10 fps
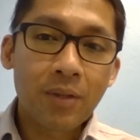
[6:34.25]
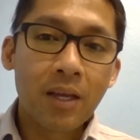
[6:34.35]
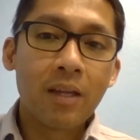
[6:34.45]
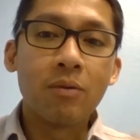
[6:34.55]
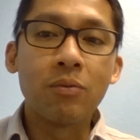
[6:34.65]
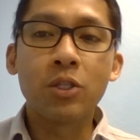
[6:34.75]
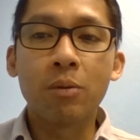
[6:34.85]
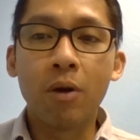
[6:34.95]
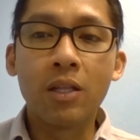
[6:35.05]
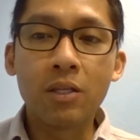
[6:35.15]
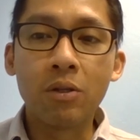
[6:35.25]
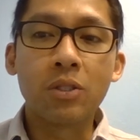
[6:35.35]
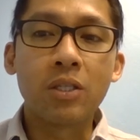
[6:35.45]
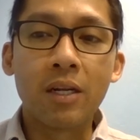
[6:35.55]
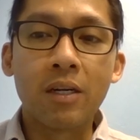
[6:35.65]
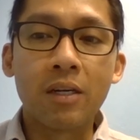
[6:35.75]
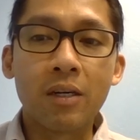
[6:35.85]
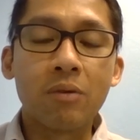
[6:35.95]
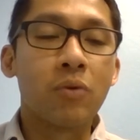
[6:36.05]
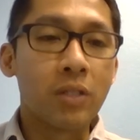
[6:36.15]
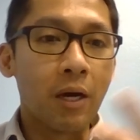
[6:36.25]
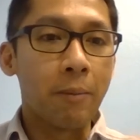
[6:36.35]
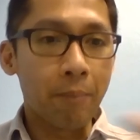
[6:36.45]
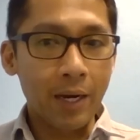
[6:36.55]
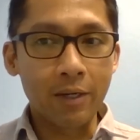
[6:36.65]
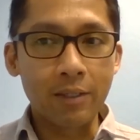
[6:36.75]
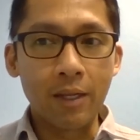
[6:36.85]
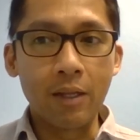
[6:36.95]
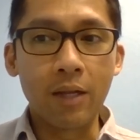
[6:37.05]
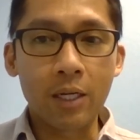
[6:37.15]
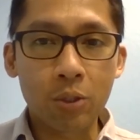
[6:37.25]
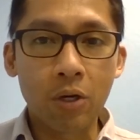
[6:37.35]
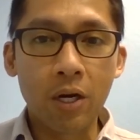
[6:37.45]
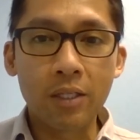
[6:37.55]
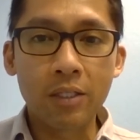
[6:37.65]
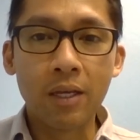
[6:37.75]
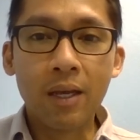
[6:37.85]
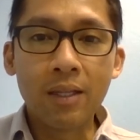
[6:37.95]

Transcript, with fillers: and which are molecules that are with unpaired electrons